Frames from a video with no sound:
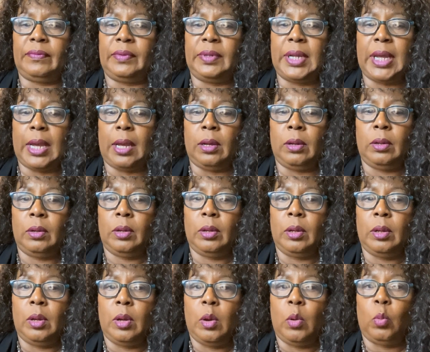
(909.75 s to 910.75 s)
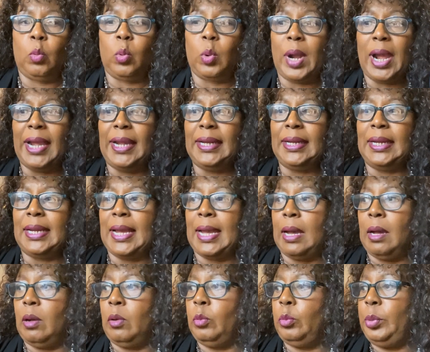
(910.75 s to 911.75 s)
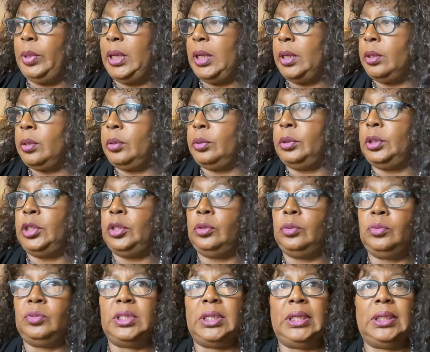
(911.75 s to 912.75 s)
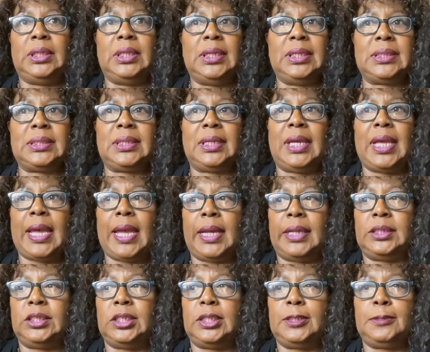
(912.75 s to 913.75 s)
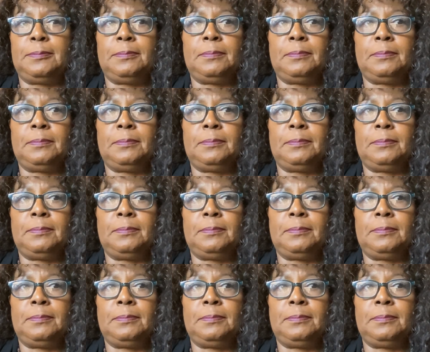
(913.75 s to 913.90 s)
Now, right now we are using this gadget